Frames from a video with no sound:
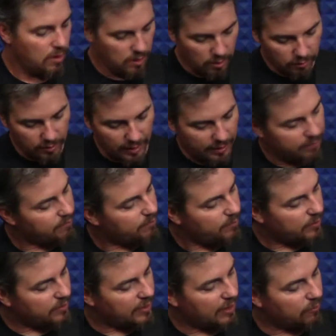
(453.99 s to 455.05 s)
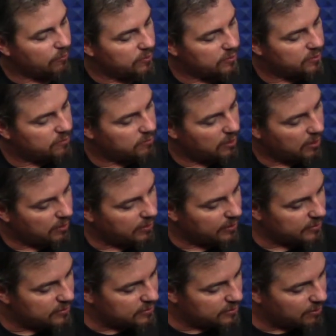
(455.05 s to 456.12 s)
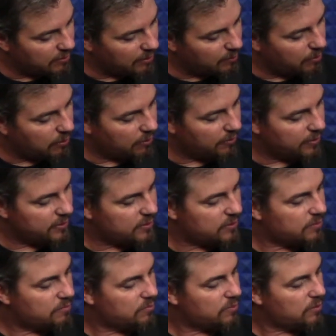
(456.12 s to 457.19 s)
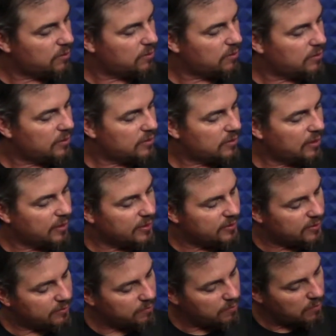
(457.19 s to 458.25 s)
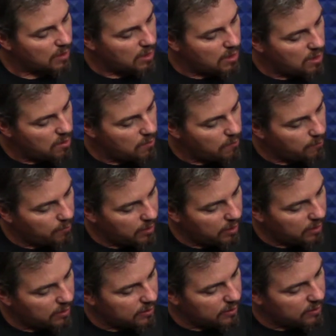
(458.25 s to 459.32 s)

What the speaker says: Okay, but that was not necessarily part of this lesson. But